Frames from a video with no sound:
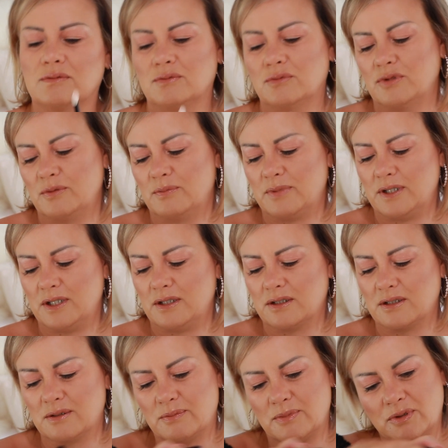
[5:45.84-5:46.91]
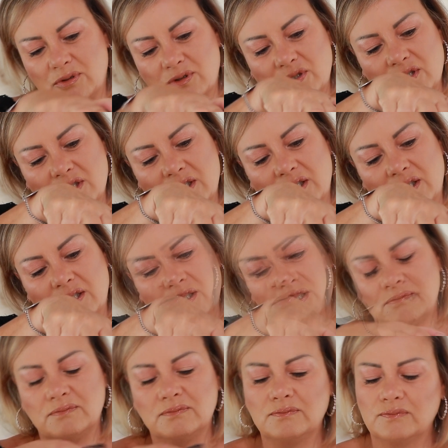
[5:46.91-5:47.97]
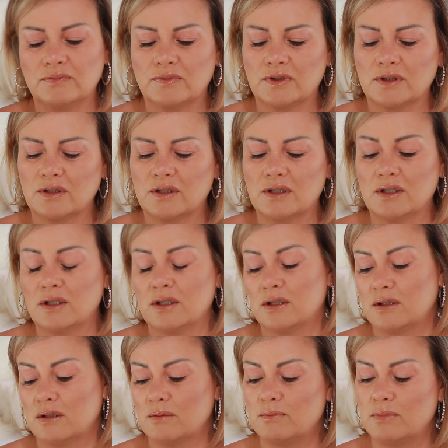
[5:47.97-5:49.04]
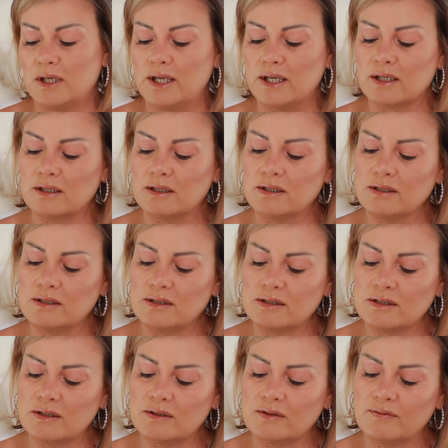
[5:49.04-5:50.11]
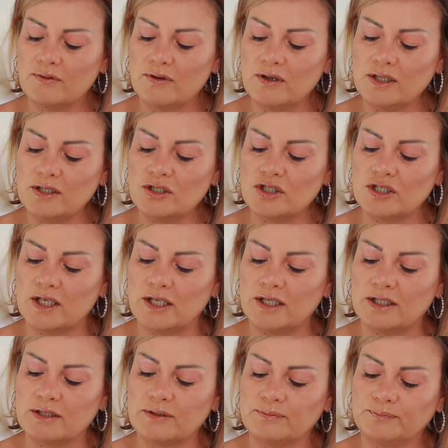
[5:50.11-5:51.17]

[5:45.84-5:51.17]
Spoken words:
would be the smoke shade. The black is the Define shade.